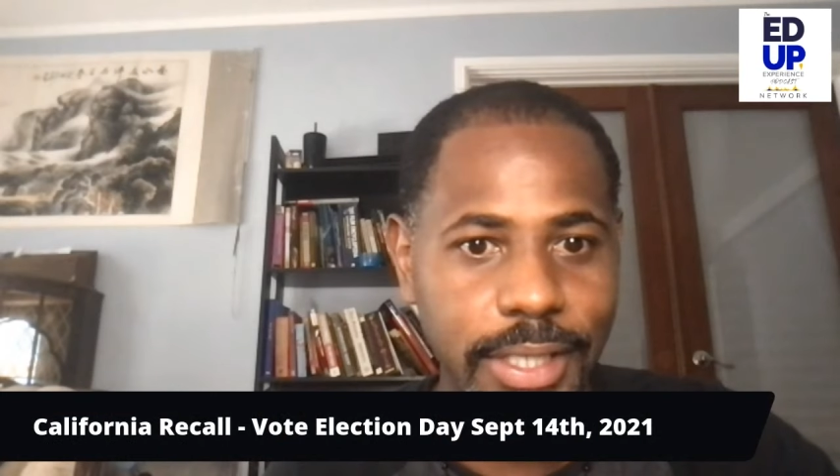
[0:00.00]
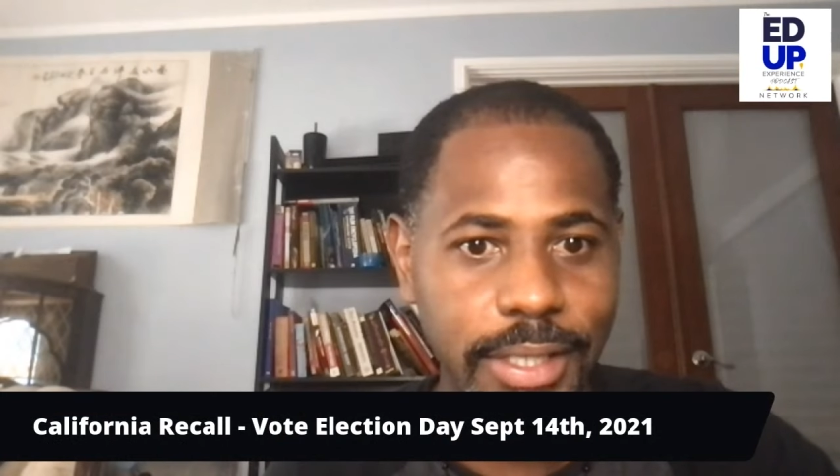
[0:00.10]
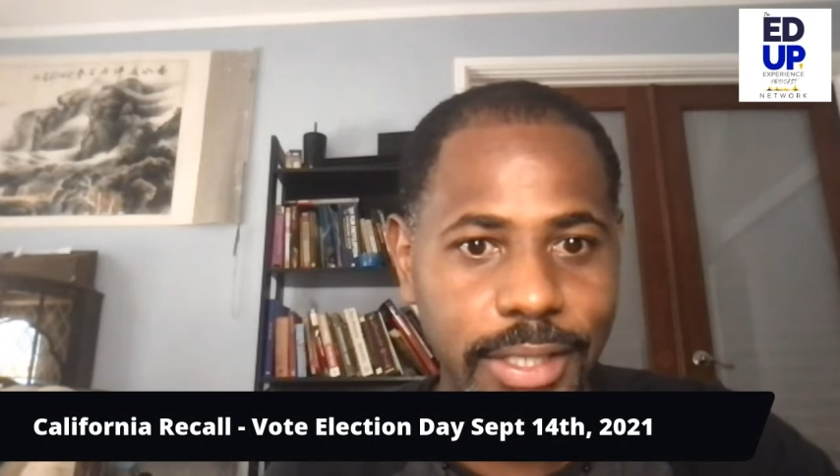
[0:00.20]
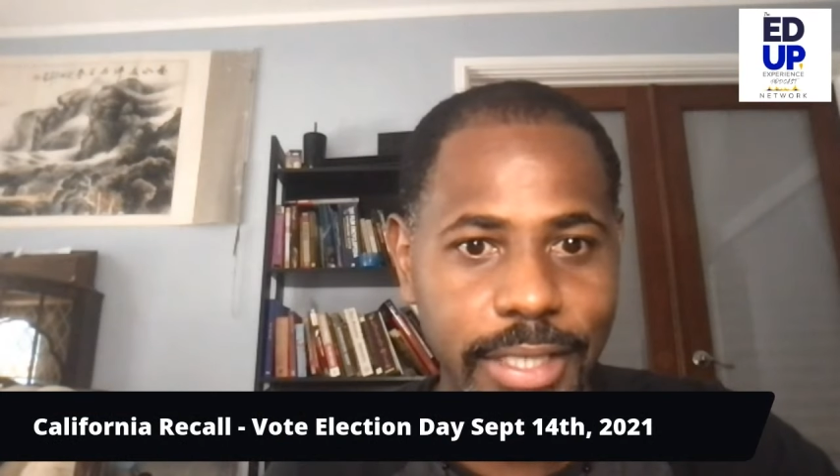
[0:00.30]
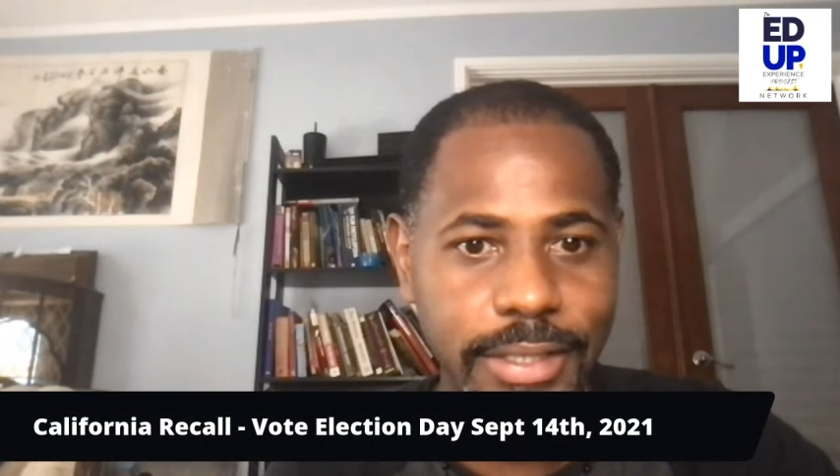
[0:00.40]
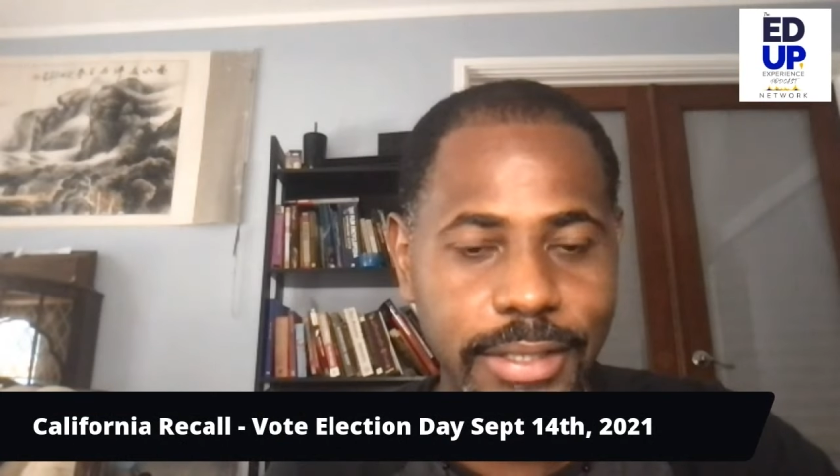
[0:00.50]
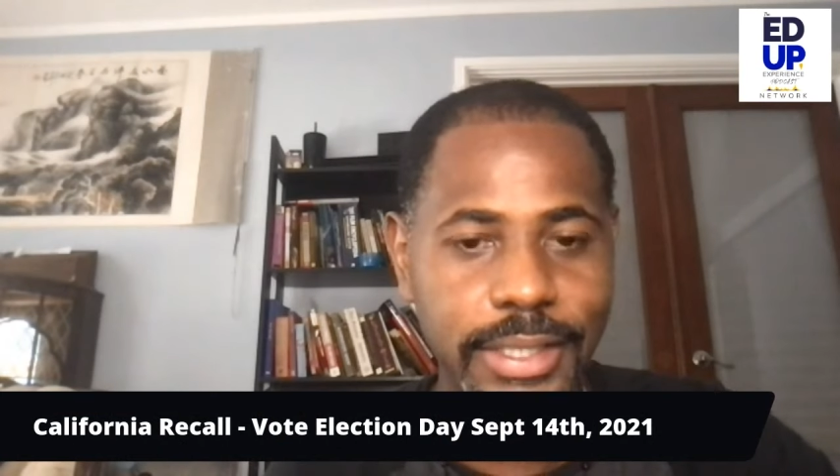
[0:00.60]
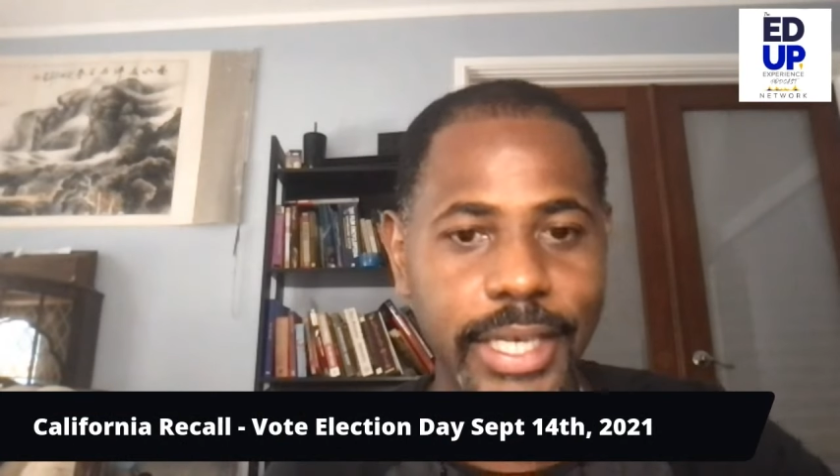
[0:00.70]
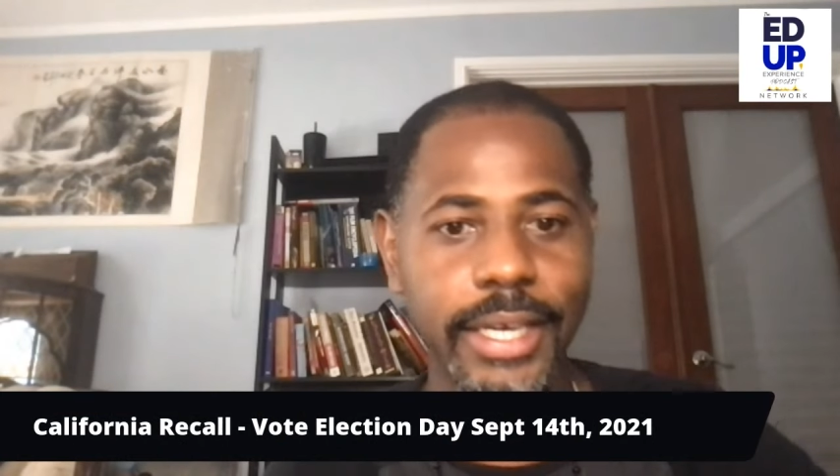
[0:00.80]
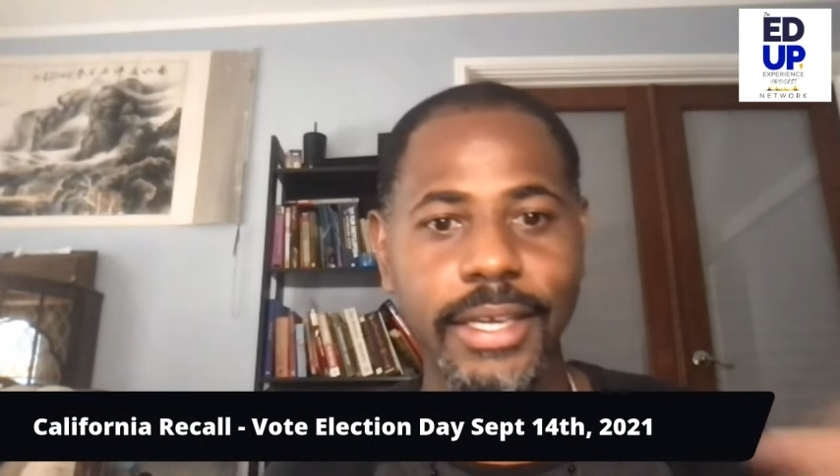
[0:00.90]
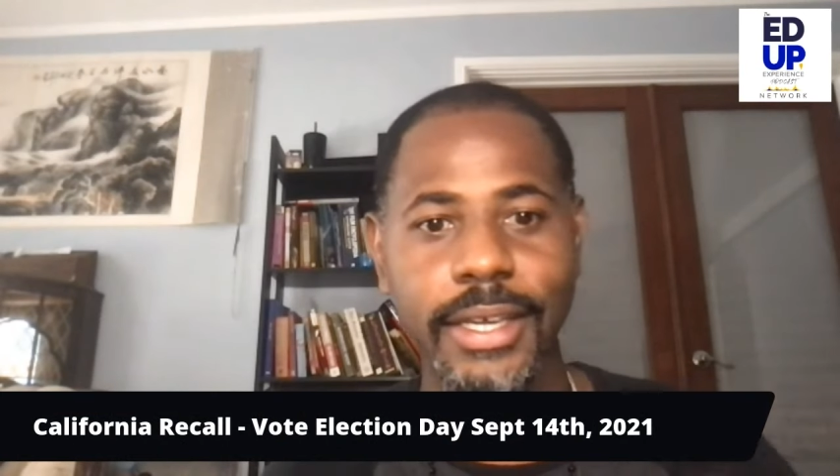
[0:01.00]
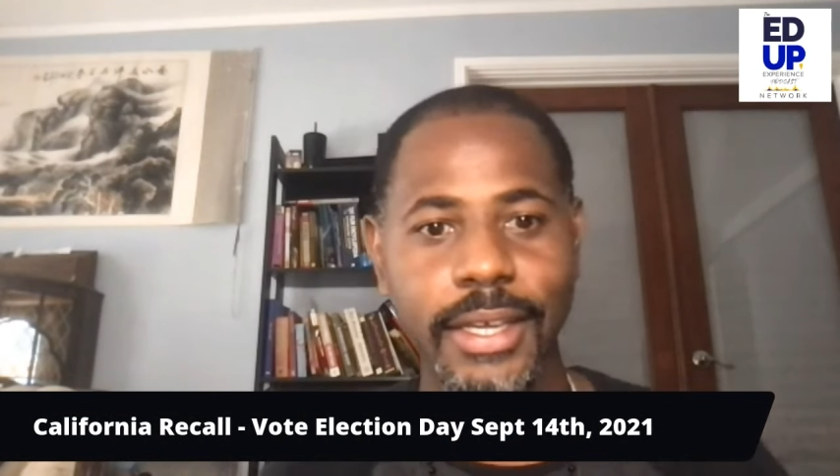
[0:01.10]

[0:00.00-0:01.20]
election day,